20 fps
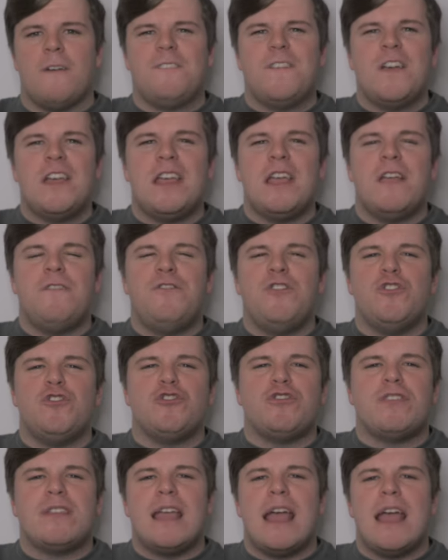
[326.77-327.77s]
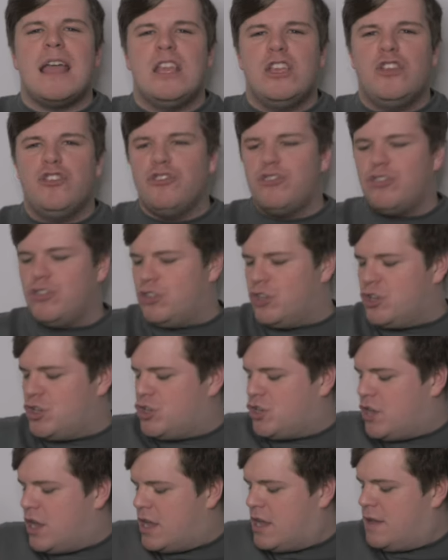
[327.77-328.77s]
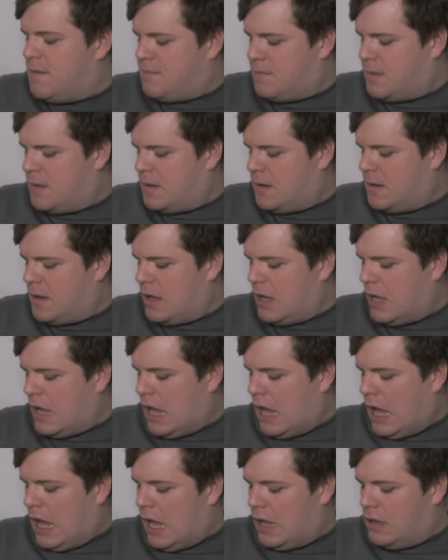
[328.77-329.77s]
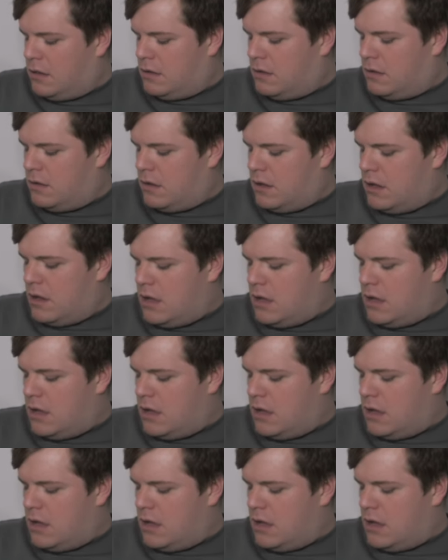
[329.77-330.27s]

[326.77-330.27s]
I think if you just get used to the shape and